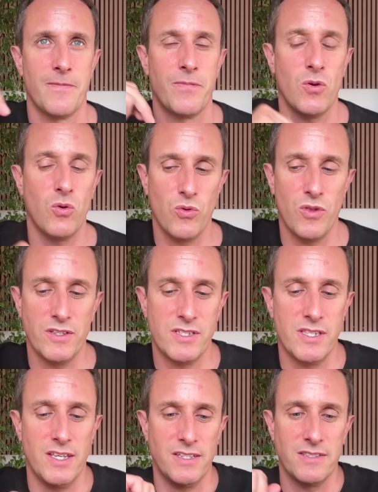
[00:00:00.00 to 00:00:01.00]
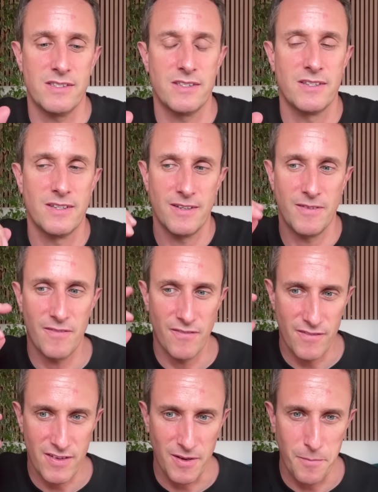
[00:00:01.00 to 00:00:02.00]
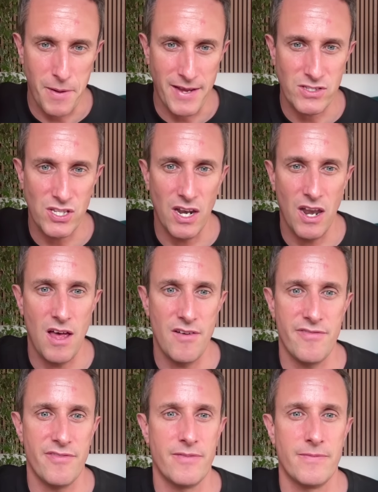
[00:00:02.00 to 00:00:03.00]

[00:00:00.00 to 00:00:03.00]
All those things come back to love.